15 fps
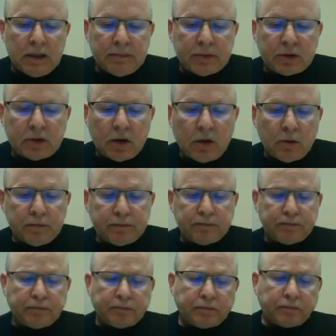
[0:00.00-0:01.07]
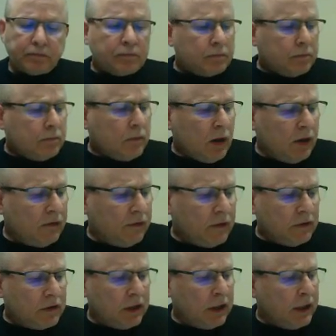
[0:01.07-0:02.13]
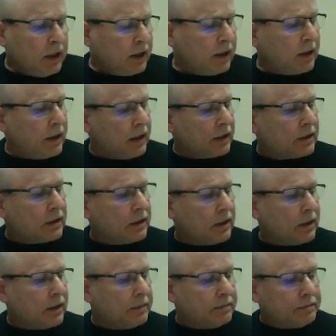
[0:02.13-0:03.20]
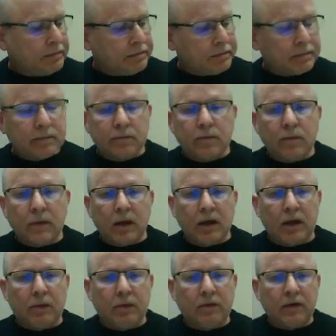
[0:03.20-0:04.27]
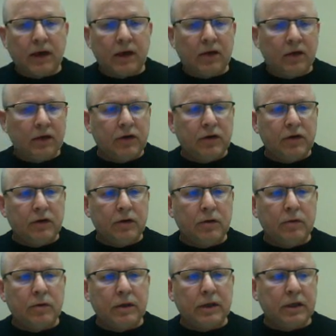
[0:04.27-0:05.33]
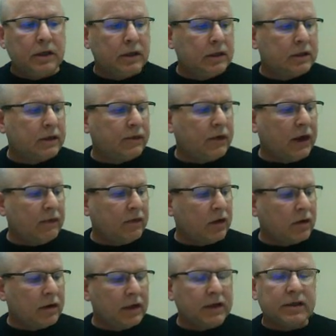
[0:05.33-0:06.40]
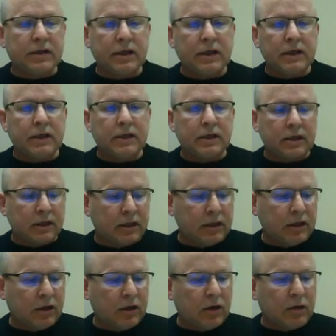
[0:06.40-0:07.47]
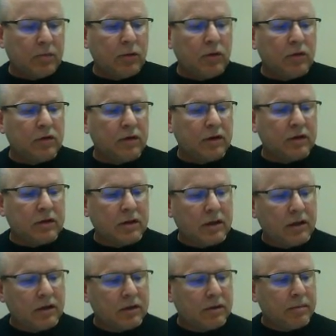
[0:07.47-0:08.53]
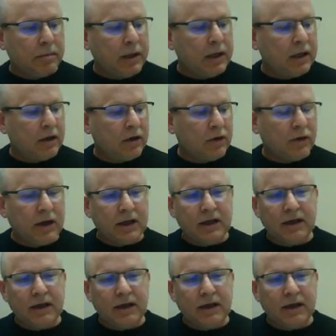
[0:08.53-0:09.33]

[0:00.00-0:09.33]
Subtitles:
So the first thing that I would like you to do is, if you haven't already seen it on Moodle, there's a meet and greet